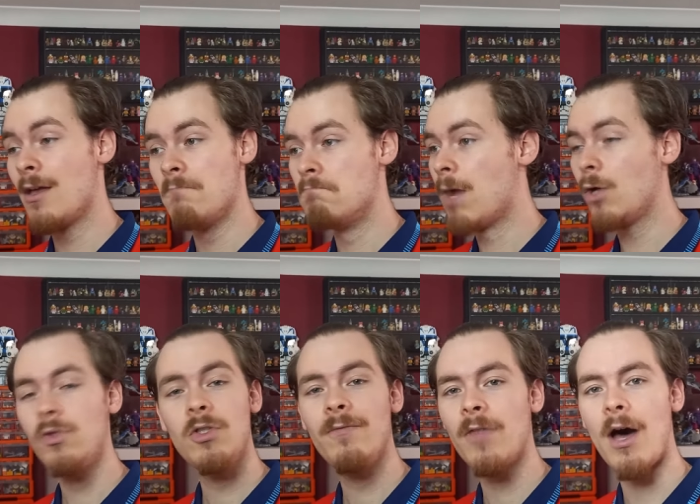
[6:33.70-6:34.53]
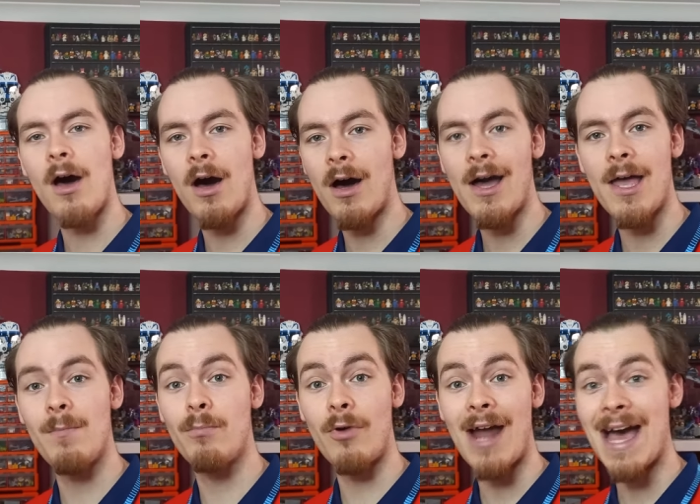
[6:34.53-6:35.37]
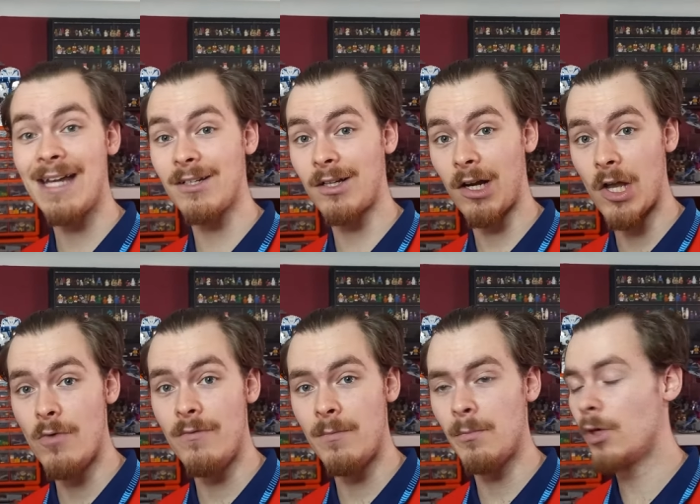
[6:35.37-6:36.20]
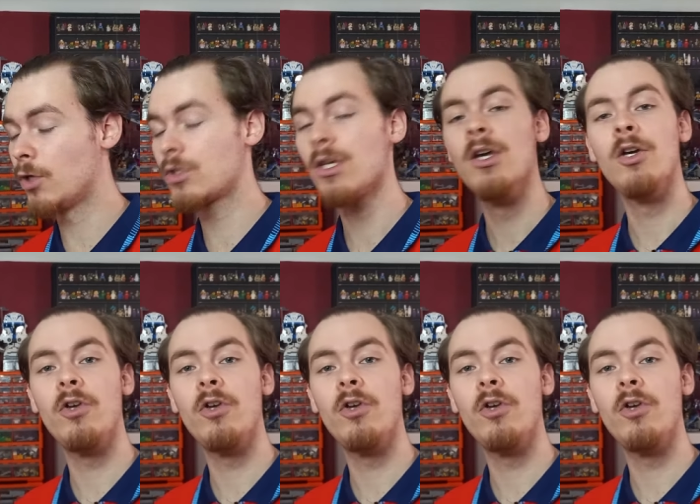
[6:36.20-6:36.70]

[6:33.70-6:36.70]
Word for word: Most of the high brand clothing books,